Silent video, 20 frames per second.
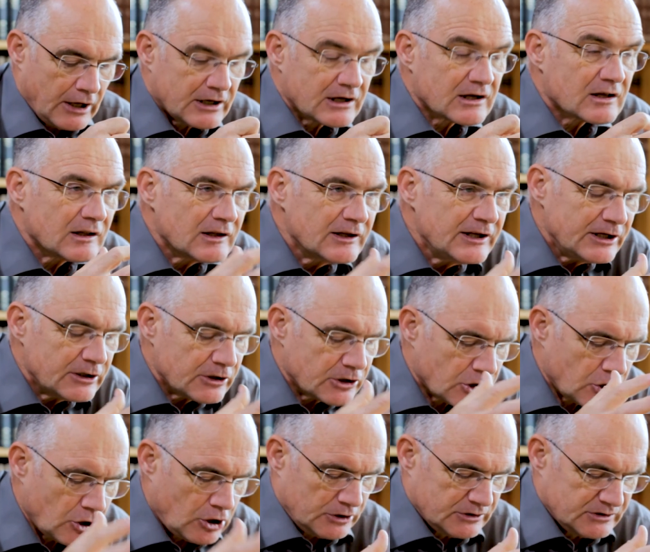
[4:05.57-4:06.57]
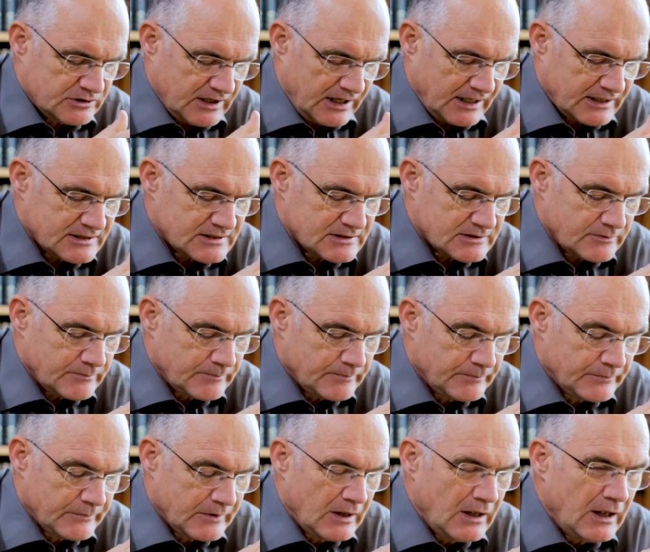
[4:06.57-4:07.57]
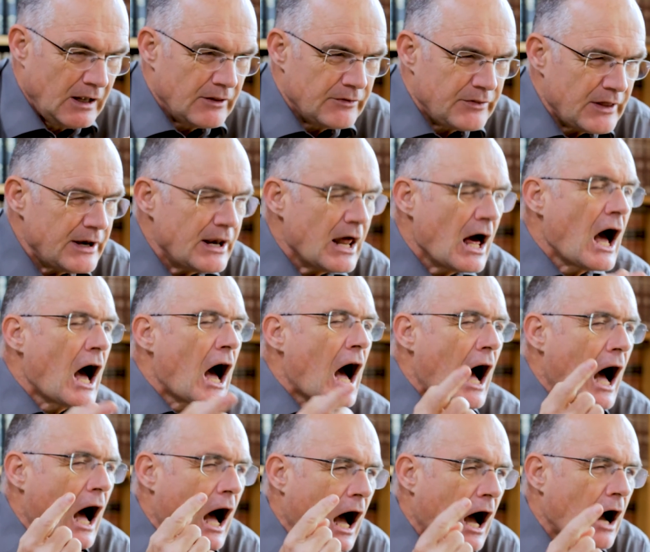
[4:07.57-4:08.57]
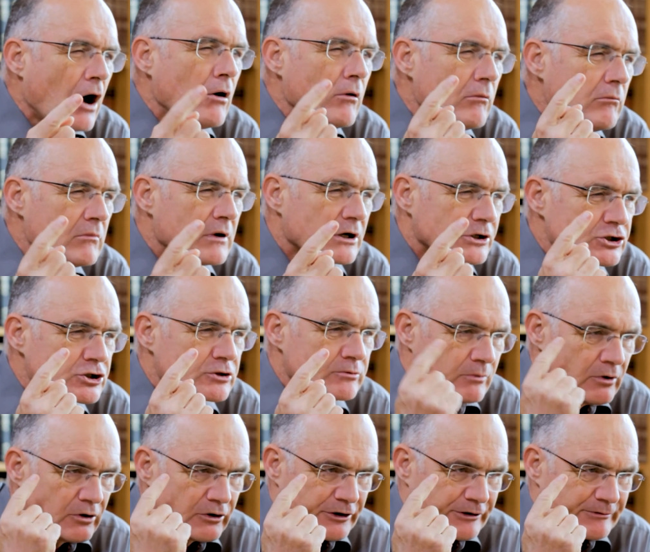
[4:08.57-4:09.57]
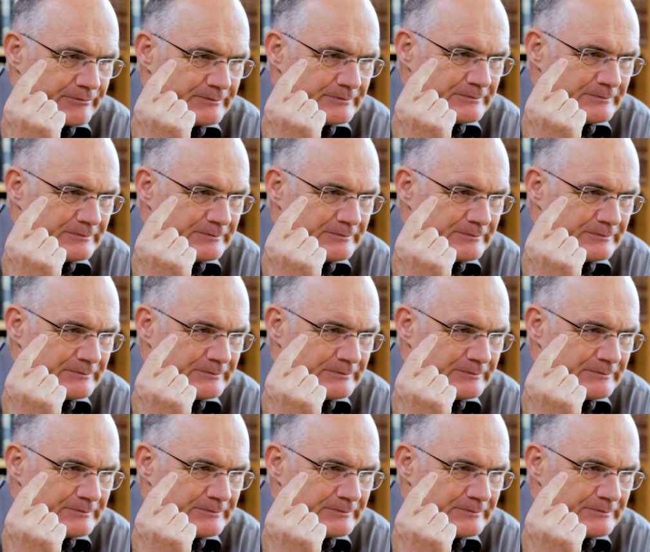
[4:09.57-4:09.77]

clear context, then how much more?